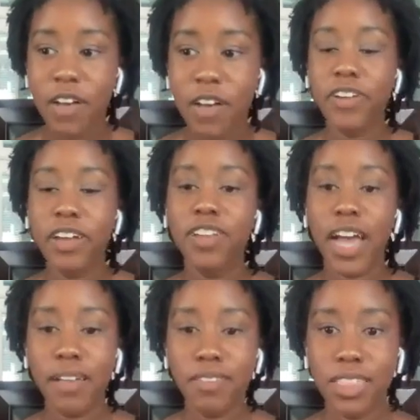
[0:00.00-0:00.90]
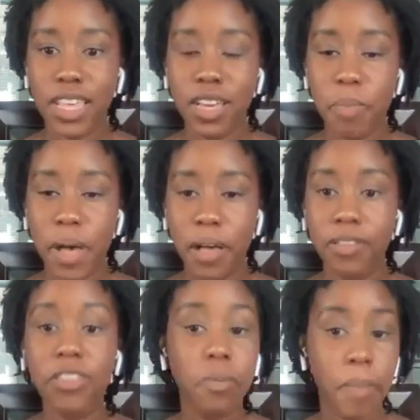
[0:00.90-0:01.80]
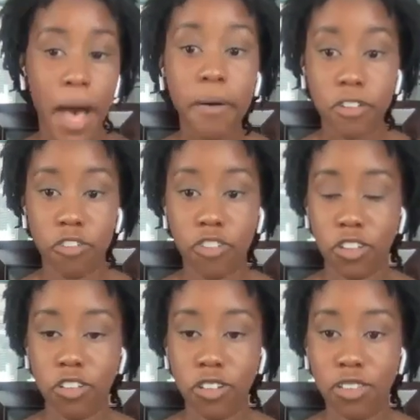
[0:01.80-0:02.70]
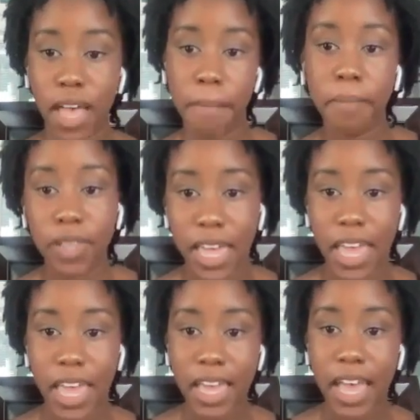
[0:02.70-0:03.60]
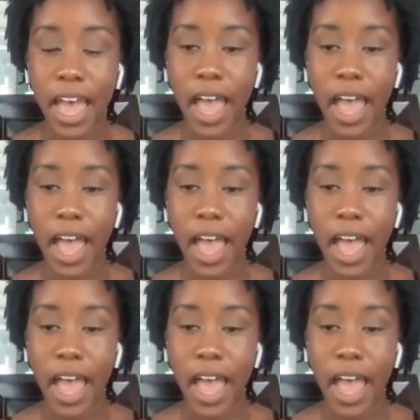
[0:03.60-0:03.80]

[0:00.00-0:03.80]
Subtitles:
we don't have time to think about the power structures at play